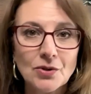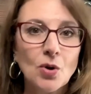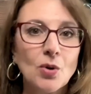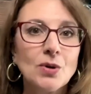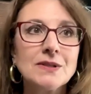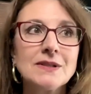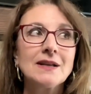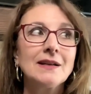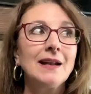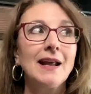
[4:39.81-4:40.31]
No
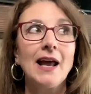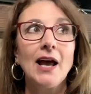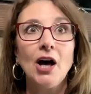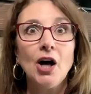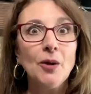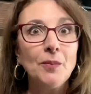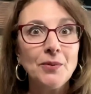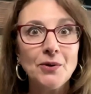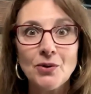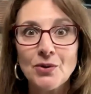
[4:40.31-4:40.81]
one's going to
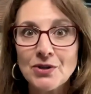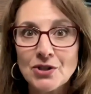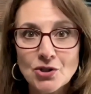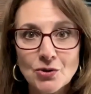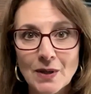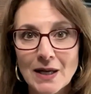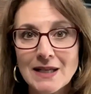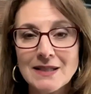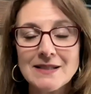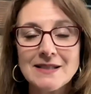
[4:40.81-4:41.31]
help you in the
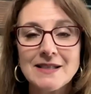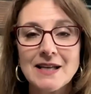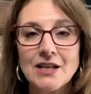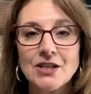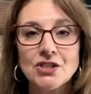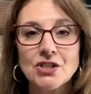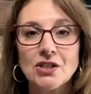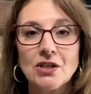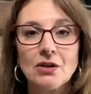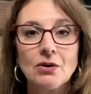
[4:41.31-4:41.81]
train
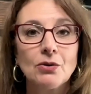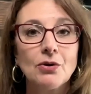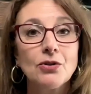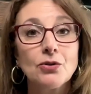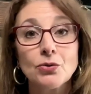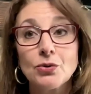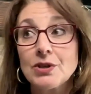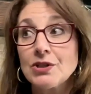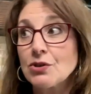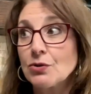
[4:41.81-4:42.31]
station or
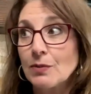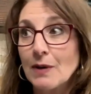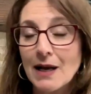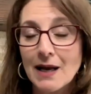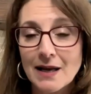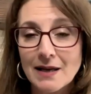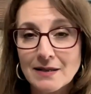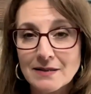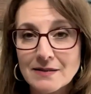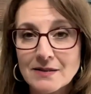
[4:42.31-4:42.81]
through the
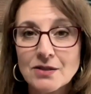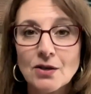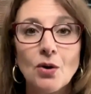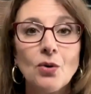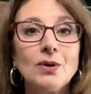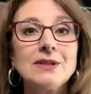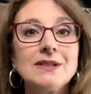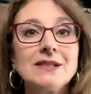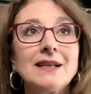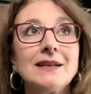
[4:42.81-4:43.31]
trains. No
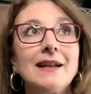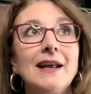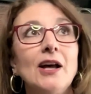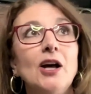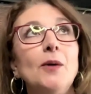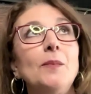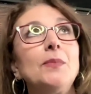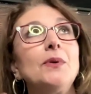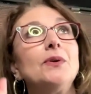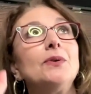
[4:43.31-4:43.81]
one's going to
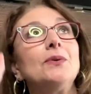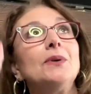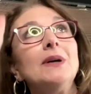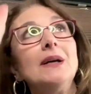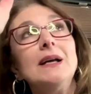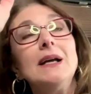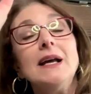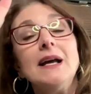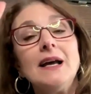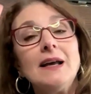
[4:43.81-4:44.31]
help you.
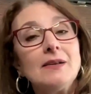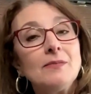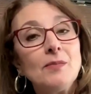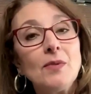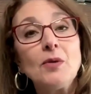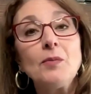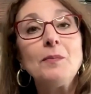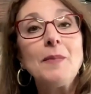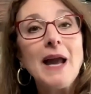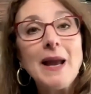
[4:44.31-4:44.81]
I
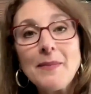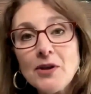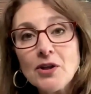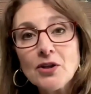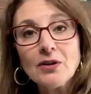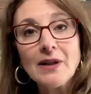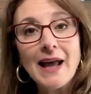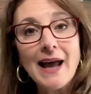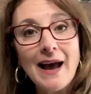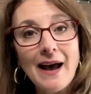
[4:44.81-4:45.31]
mean, maybe
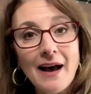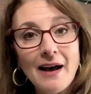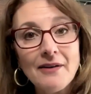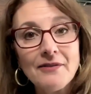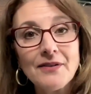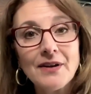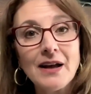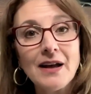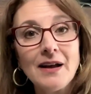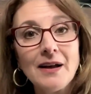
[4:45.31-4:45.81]
you'll
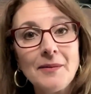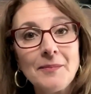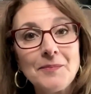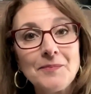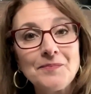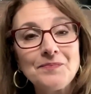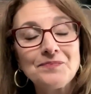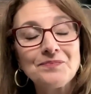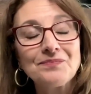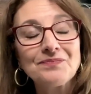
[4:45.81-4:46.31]
have
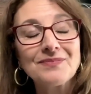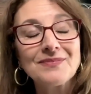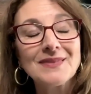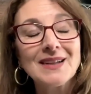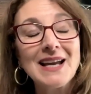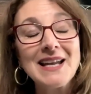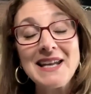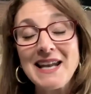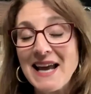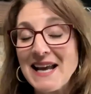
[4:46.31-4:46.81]
um,
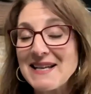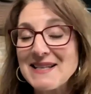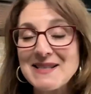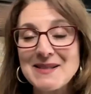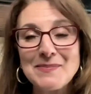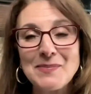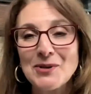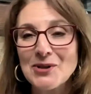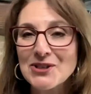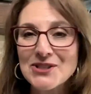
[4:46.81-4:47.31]
a
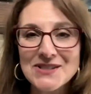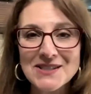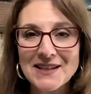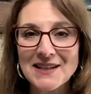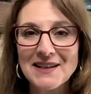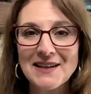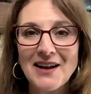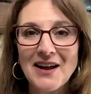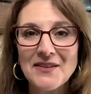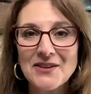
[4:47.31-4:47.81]
nice
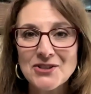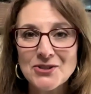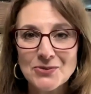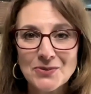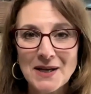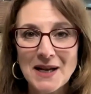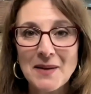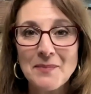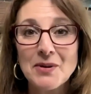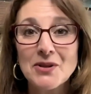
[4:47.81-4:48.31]
person on the
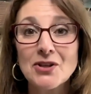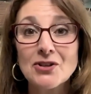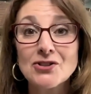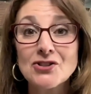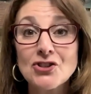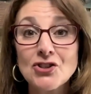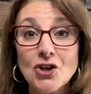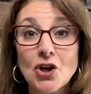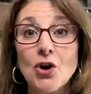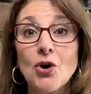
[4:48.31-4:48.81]
train, but
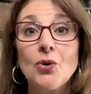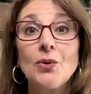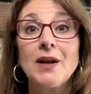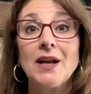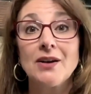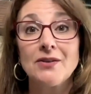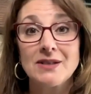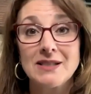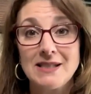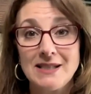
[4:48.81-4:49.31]
there's no
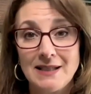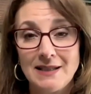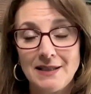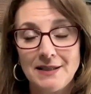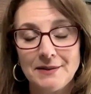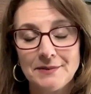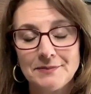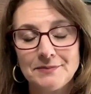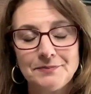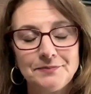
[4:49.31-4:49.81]

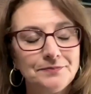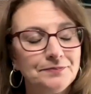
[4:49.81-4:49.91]
guarantee.